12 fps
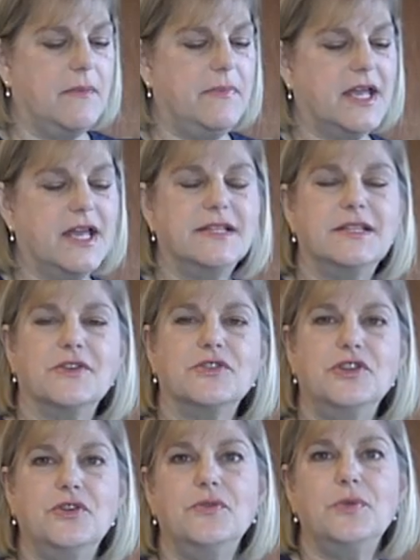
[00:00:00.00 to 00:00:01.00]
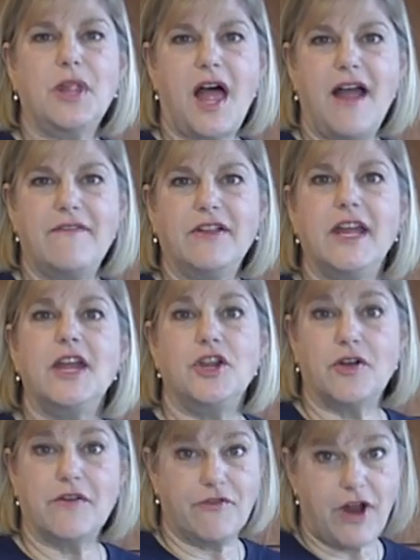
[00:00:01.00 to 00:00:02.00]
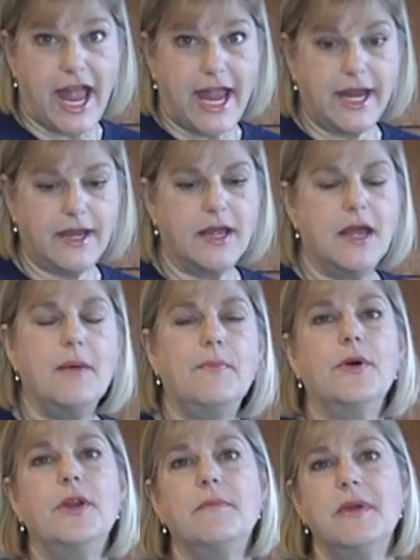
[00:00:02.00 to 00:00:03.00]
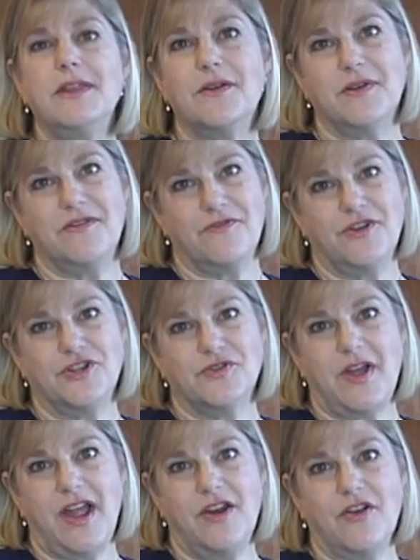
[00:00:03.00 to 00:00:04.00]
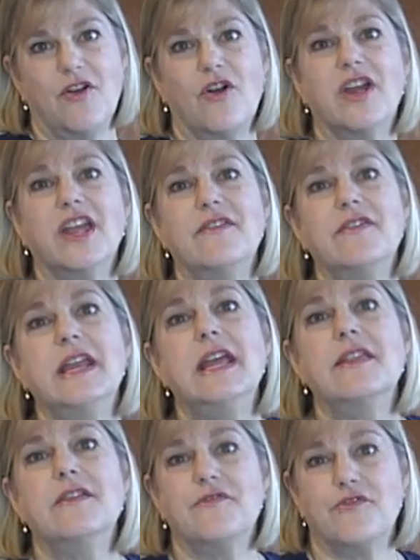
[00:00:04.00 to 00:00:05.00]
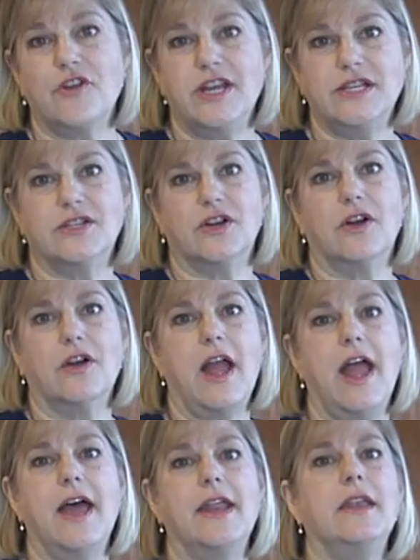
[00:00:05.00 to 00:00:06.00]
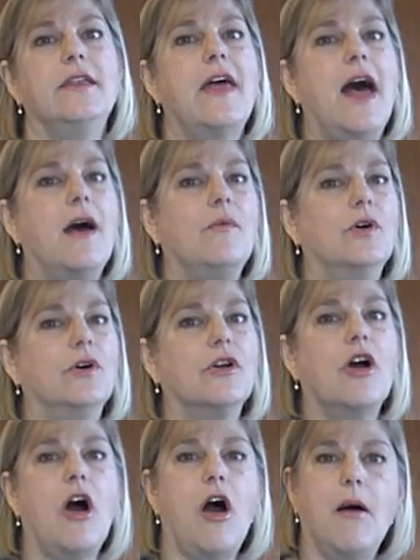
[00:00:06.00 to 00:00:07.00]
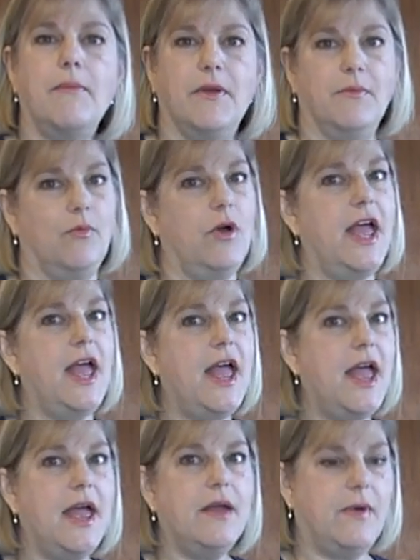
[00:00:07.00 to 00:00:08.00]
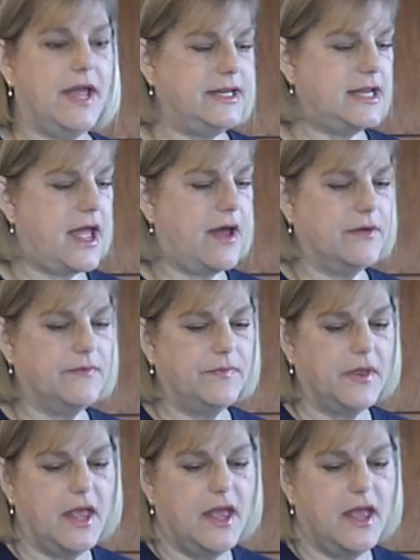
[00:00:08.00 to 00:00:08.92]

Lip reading: because they're too lively and you're afraid, put them in the refrigerator or even in the freezer, and that will calm them way, way down.